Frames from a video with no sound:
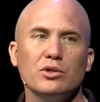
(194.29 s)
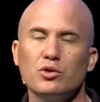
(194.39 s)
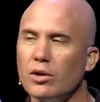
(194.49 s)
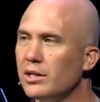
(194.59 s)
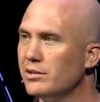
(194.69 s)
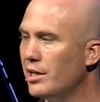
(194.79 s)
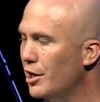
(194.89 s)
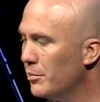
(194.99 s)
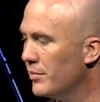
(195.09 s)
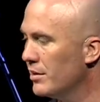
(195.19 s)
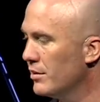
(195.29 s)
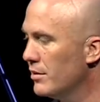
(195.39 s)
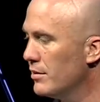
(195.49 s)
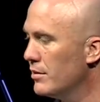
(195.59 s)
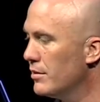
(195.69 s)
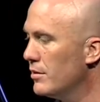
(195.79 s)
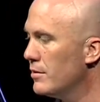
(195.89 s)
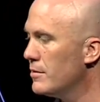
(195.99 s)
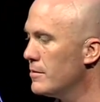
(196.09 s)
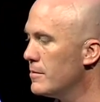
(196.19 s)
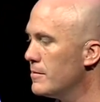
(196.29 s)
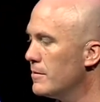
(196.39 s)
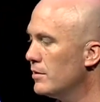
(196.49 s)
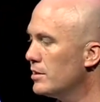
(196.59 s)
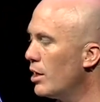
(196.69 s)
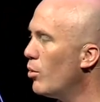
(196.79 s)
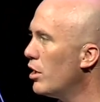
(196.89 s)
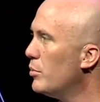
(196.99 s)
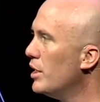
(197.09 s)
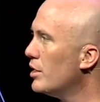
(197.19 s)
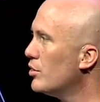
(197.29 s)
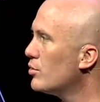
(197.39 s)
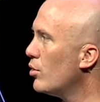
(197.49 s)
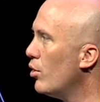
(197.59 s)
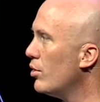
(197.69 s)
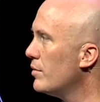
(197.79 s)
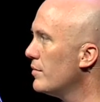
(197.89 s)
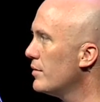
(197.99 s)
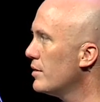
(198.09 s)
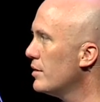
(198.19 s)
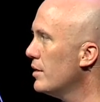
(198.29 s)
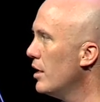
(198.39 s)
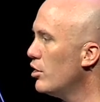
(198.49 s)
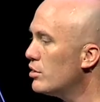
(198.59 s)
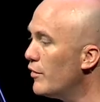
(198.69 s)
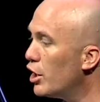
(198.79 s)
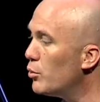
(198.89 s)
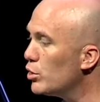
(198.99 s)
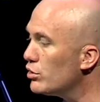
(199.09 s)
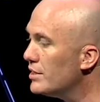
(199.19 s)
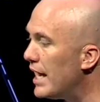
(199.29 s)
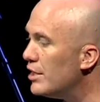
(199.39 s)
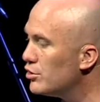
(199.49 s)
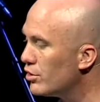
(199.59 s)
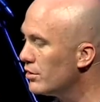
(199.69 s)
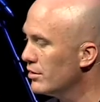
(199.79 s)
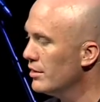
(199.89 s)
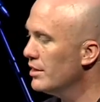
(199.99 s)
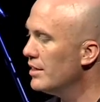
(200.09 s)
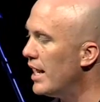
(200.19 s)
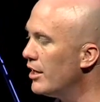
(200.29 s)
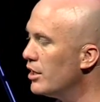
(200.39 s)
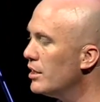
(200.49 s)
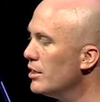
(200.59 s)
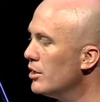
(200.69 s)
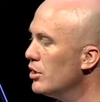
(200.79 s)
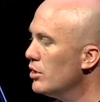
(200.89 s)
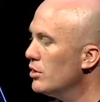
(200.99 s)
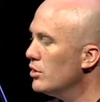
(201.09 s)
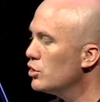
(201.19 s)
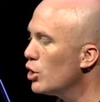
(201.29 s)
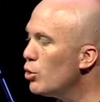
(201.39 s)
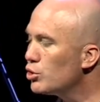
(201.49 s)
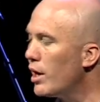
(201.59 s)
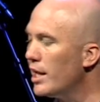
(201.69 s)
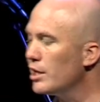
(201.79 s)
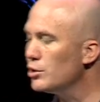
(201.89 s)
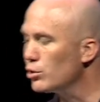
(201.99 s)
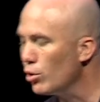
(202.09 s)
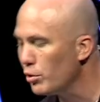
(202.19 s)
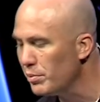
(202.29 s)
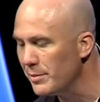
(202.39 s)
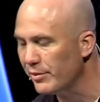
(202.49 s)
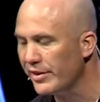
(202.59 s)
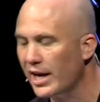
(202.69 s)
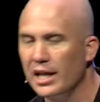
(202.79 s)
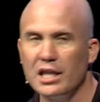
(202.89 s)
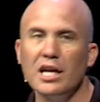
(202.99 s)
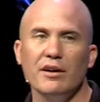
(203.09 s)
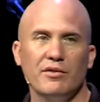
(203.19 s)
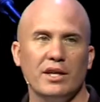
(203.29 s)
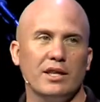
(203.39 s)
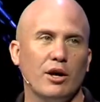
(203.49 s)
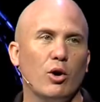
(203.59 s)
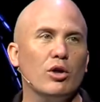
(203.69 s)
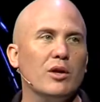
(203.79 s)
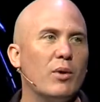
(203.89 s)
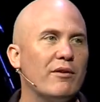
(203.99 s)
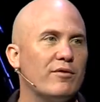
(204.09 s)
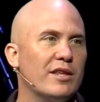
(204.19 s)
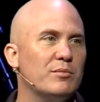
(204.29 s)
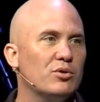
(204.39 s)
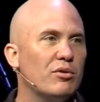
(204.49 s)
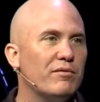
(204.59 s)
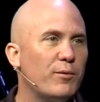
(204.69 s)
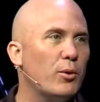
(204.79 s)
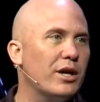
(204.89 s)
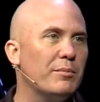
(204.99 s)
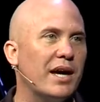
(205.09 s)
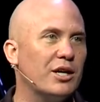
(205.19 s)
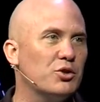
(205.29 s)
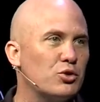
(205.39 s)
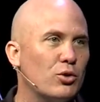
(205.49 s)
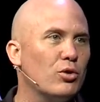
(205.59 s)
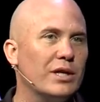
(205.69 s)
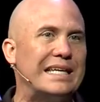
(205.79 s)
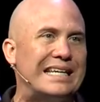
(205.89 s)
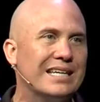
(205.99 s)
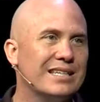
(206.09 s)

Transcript: to trust Him since I want to be in control. There's a very real danger that I could so try to control the people that I love that the only way for them to avoid my controlling